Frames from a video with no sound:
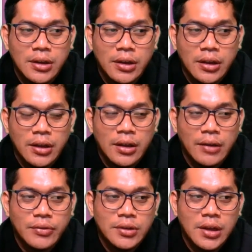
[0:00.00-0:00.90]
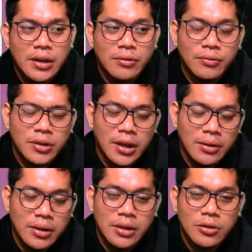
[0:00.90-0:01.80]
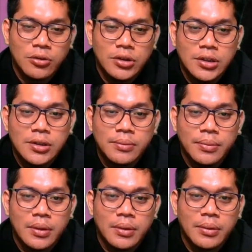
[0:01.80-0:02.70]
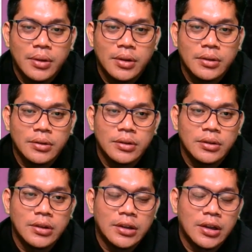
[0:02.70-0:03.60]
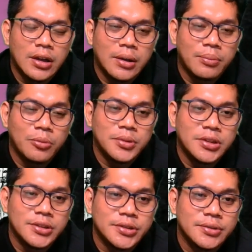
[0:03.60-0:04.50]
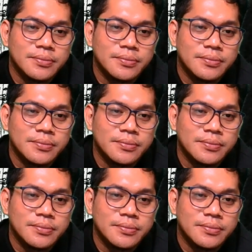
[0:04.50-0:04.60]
and after that you can include the data properties.